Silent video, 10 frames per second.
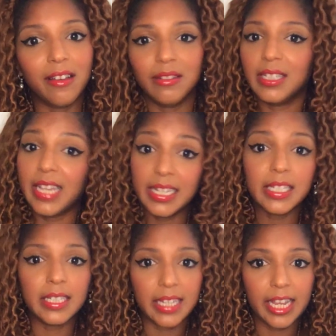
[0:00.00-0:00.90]
stays
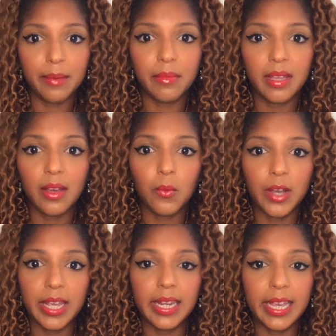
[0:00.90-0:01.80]
the same
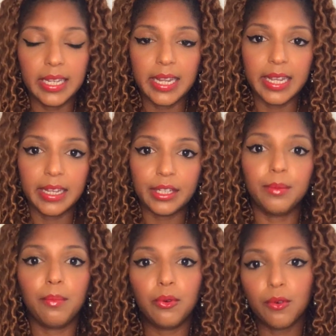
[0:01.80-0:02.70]
when it is
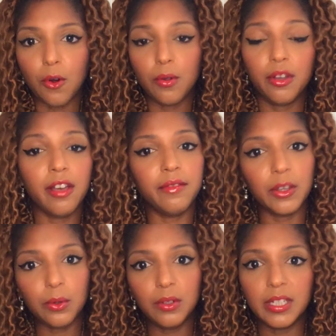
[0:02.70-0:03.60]
plural. Un
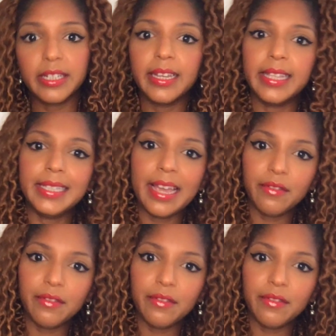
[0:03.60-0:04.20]
virus, des